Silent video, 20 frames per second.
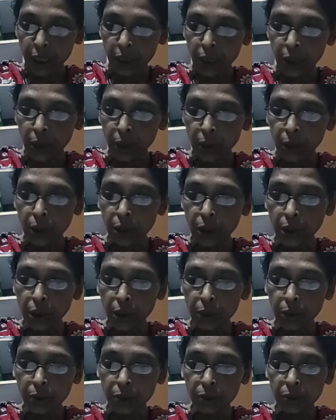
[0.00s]
Don't
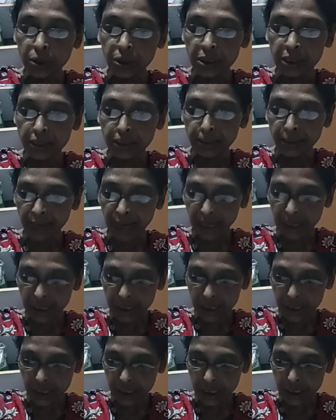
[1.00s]
lose the
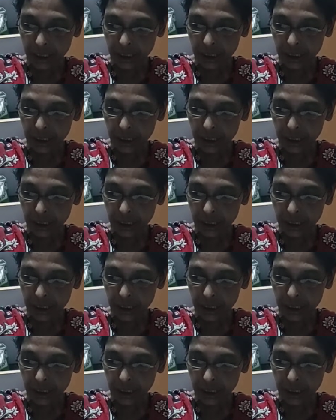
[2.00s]
match.